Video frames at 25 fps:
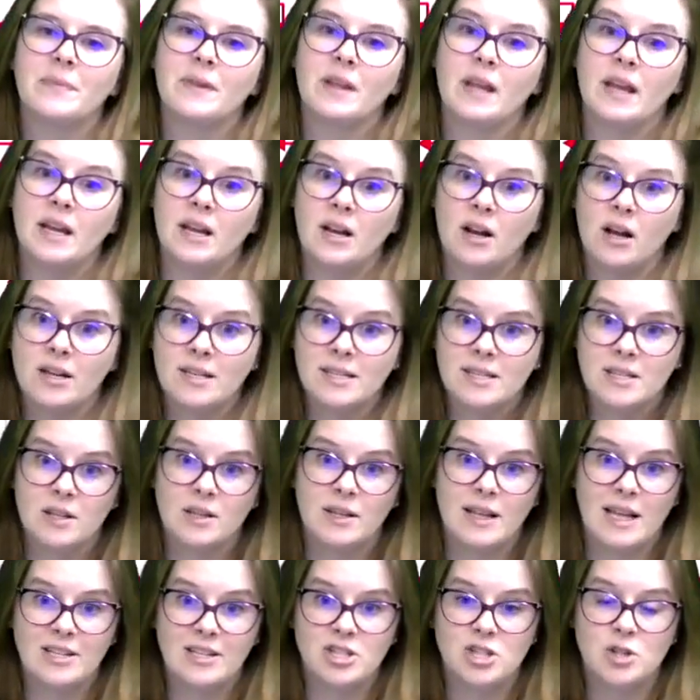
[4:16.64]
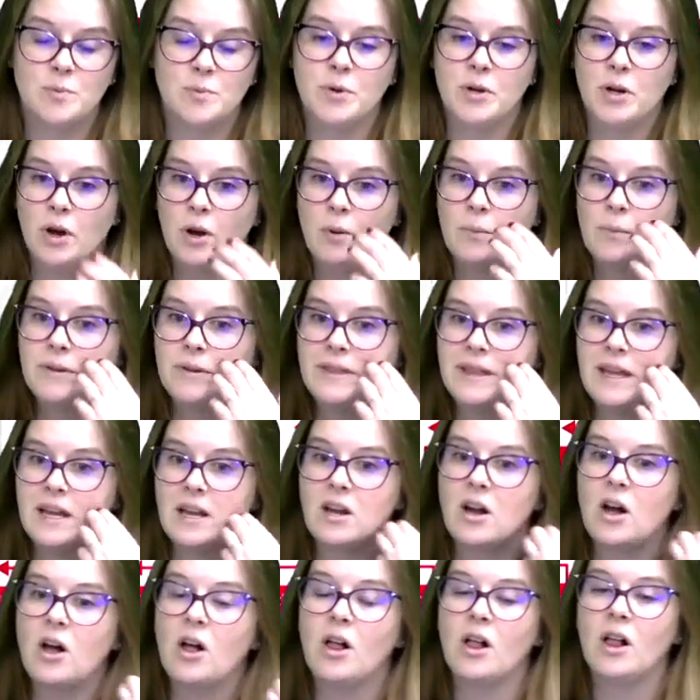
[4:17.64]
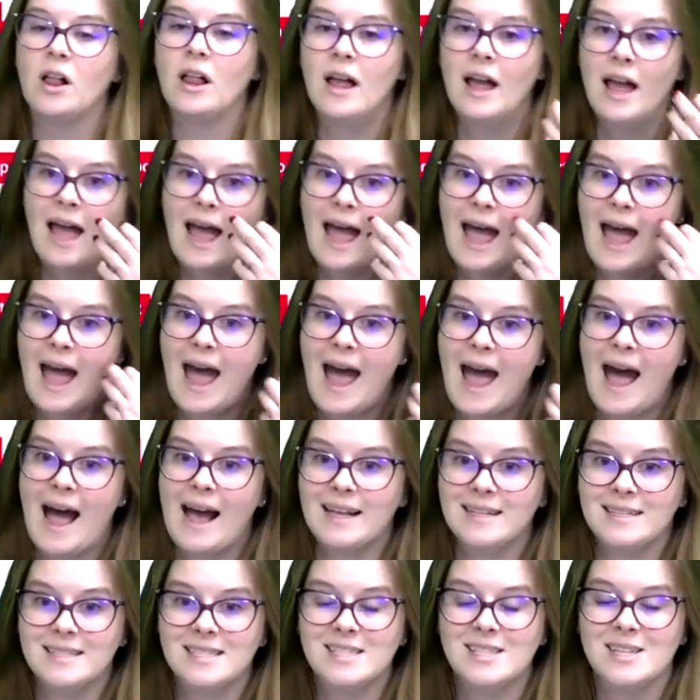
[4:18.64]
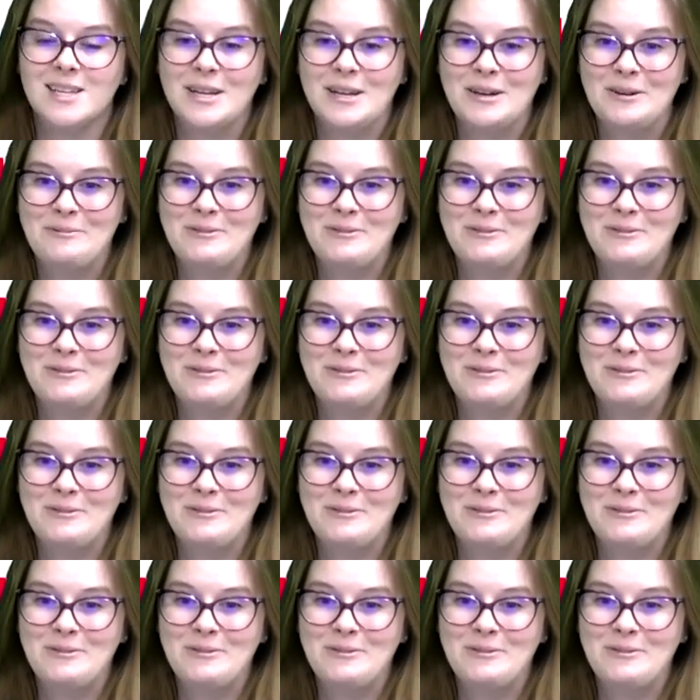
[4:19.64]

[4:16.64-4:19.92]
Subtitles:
It also lets you put on what they call HATs,